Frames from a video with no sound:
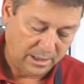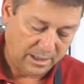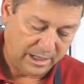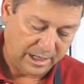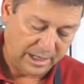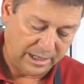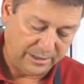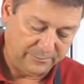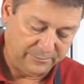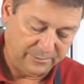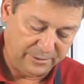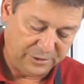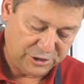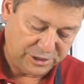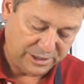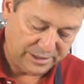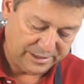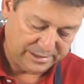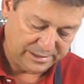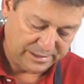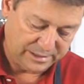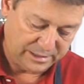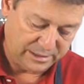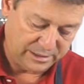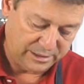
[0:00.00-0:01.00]
And we
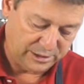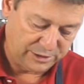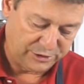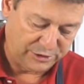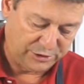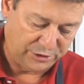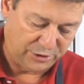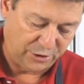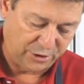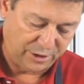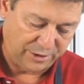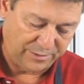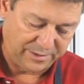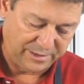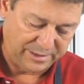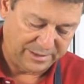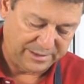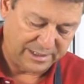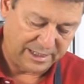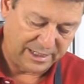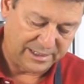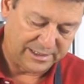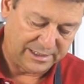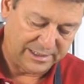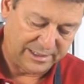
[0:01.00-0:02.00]
just stir this
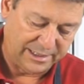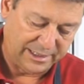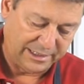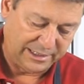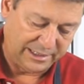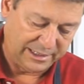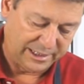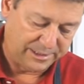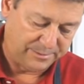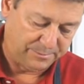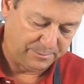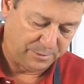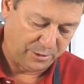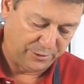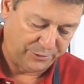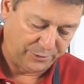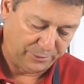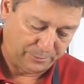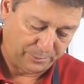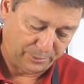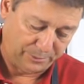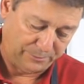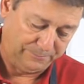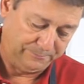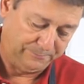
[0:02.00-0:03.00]
as little as
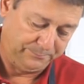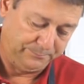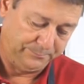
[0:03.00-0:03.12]
possible.